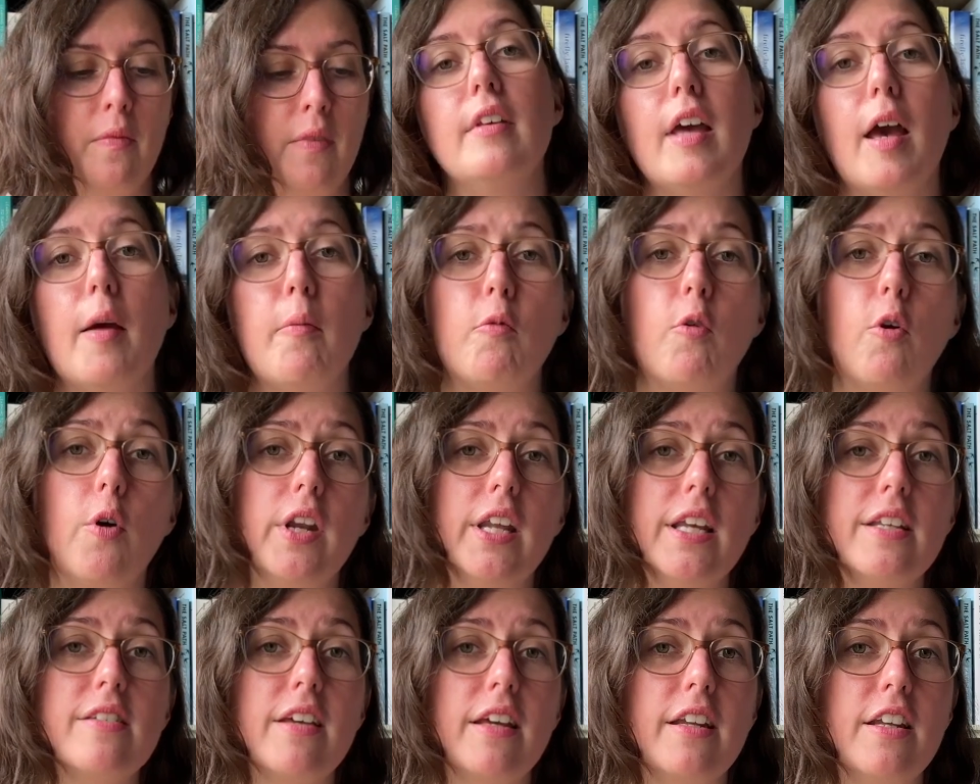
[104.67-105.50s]
I'm quite
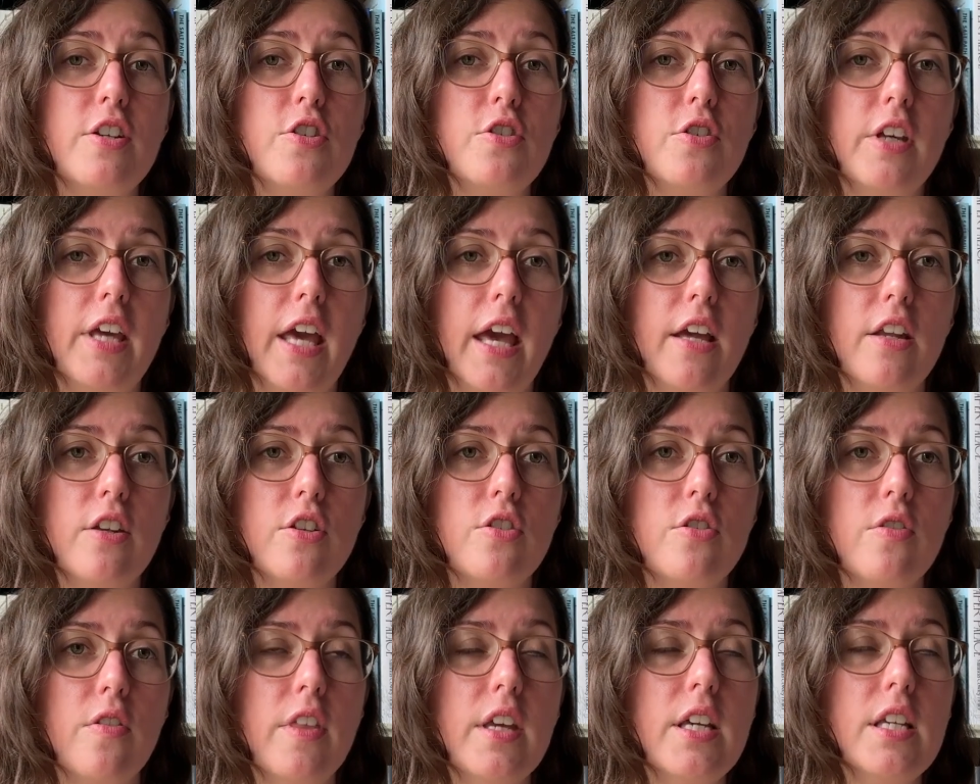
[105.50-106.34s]
excited to get
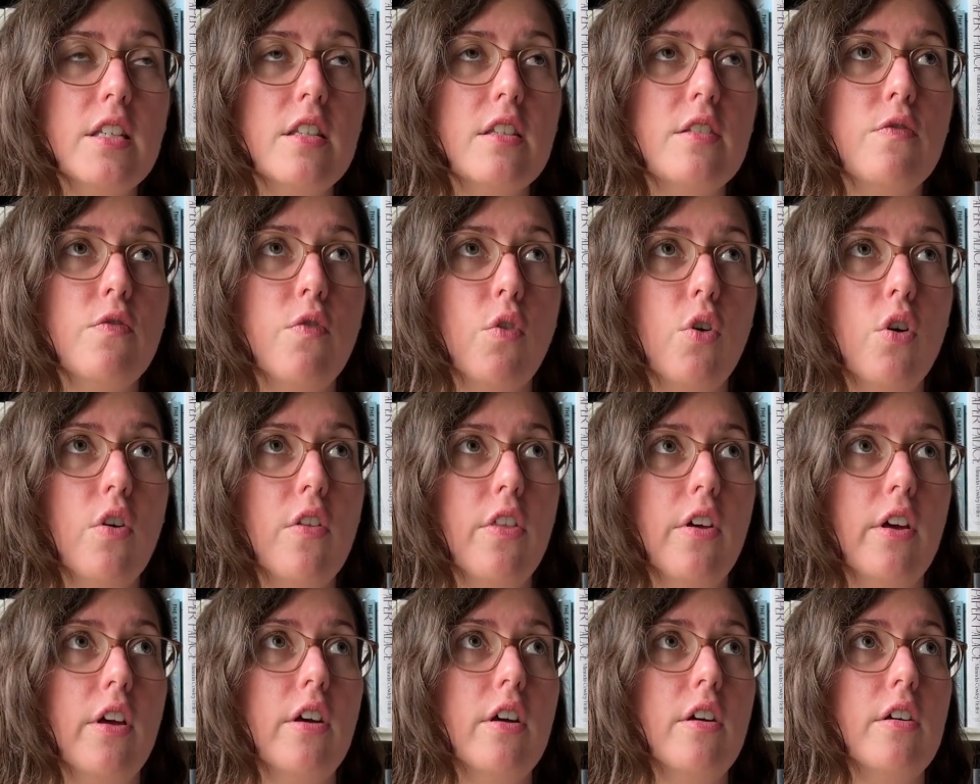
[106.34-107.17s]
to this for
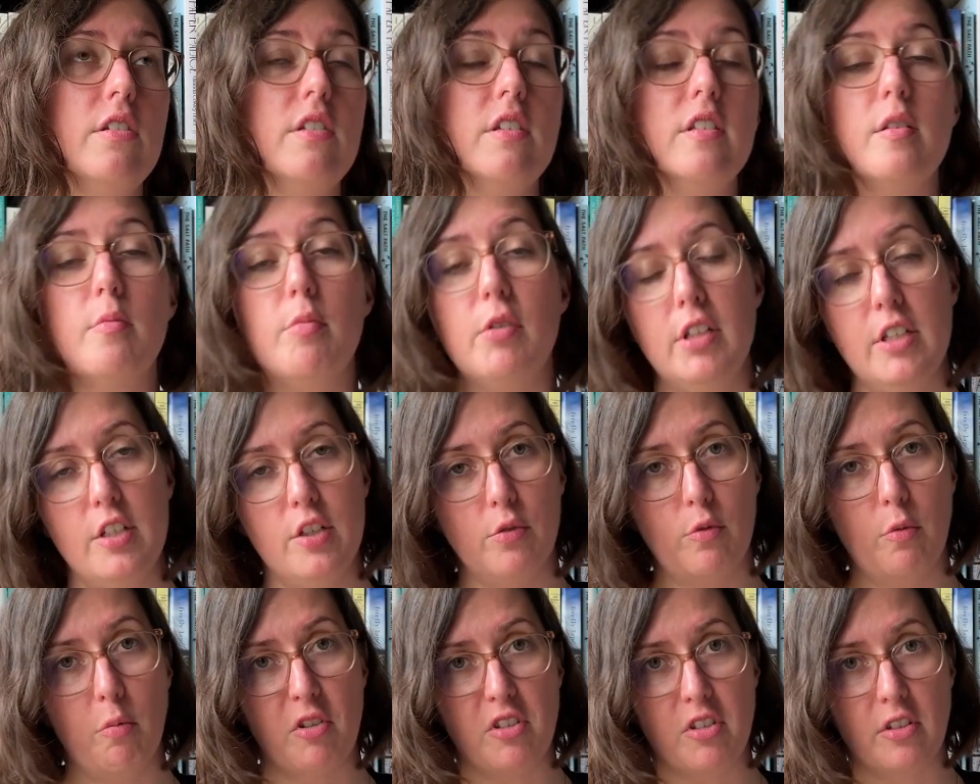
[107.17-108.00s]
the disability
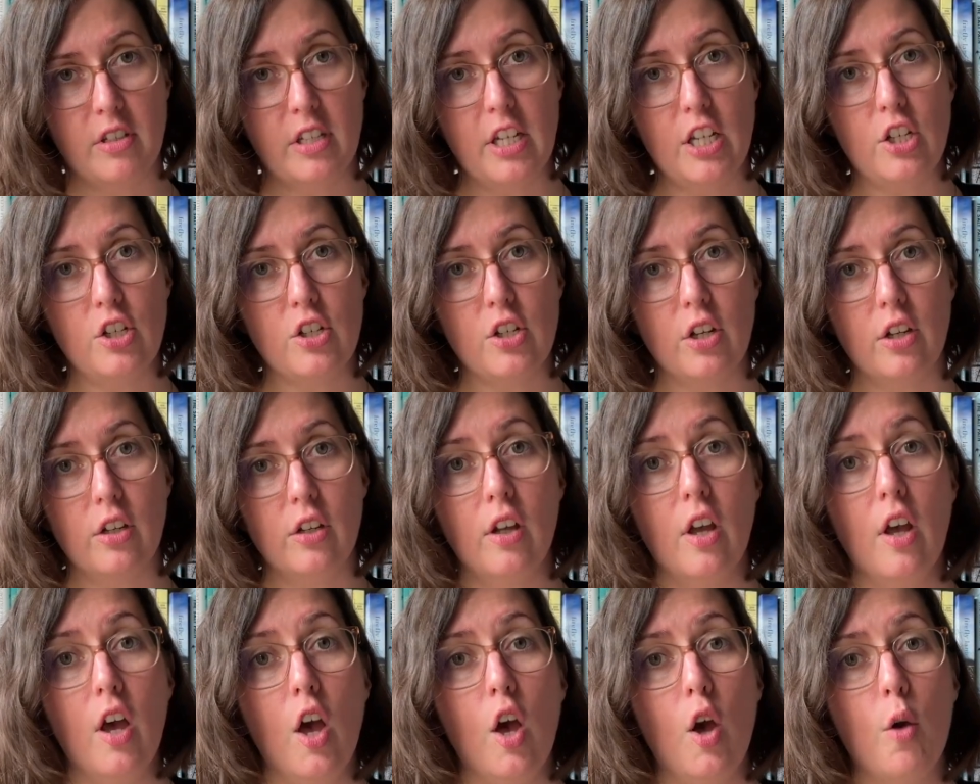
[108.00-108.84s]

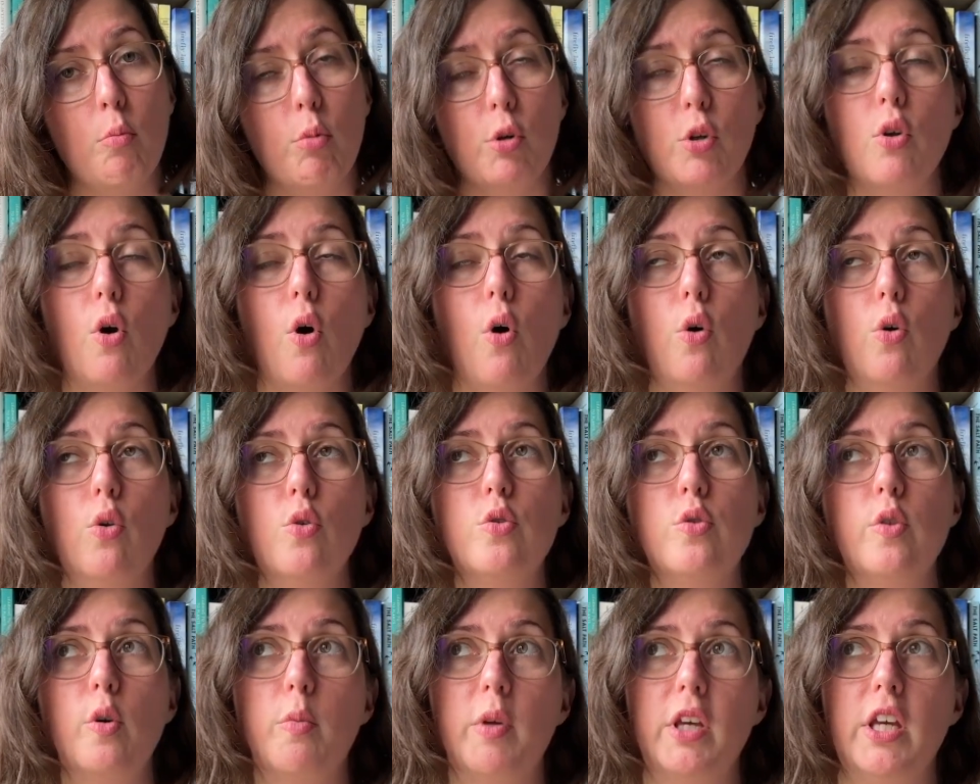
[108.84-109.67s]
representation, but
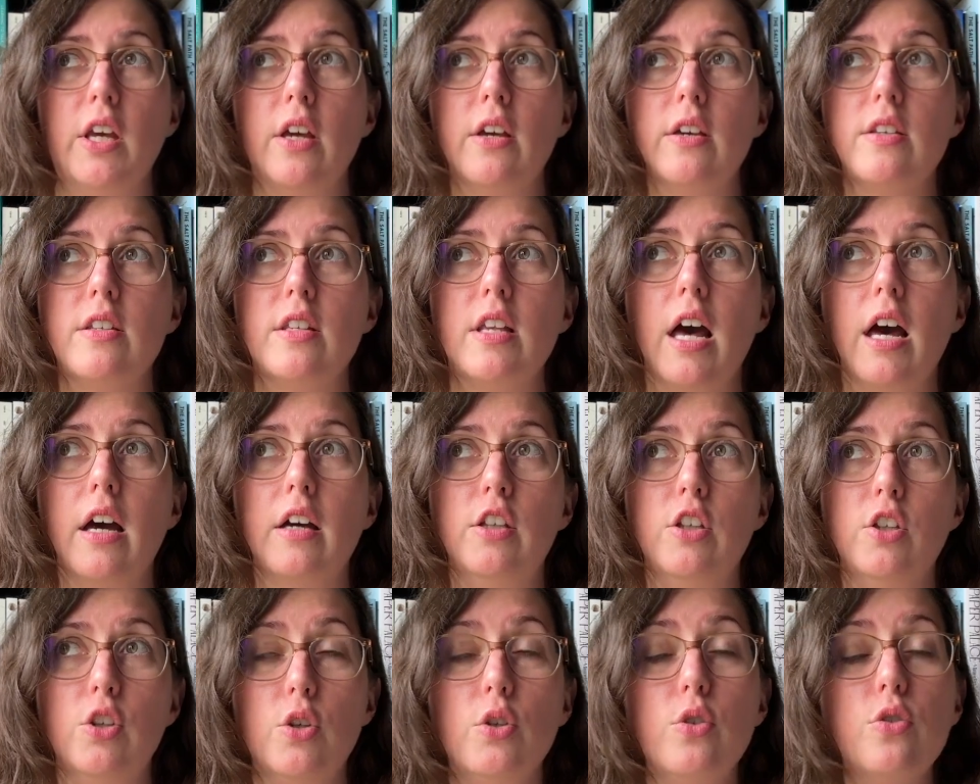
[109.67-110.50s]
also because I
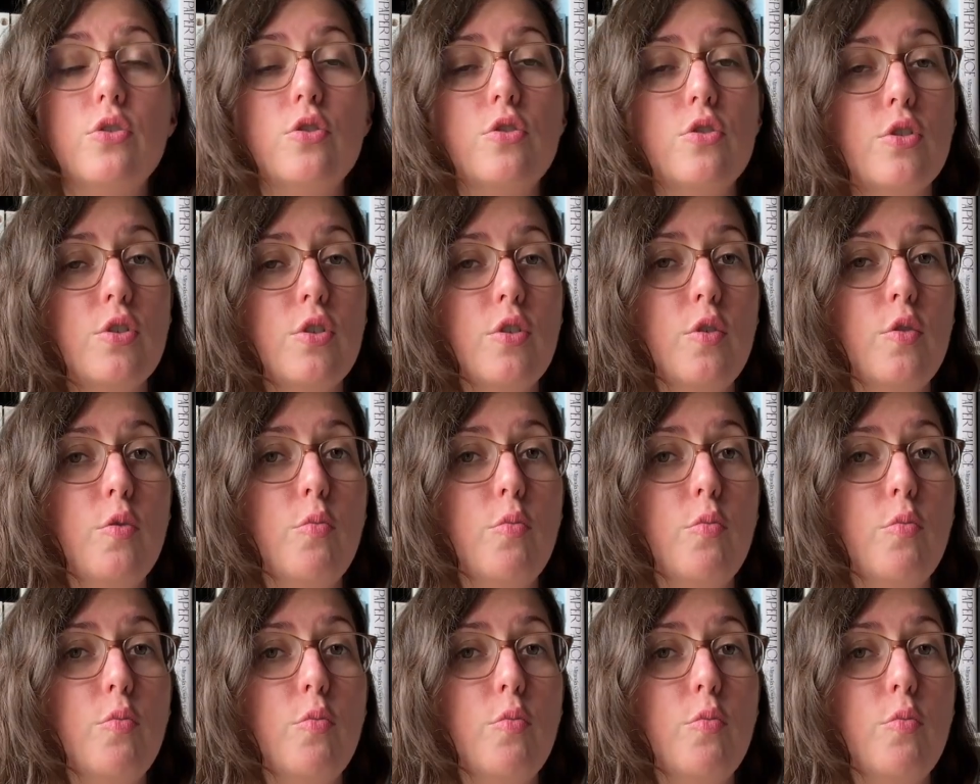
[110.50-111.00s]
used to